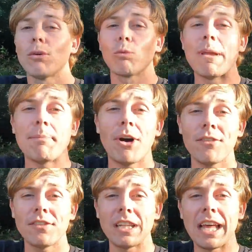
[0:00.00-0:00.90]
to rip
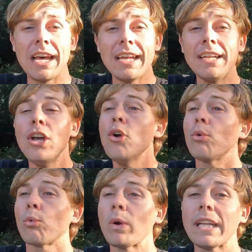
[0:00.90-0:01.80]
off the line
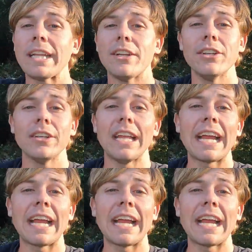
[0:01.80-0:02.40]
really good.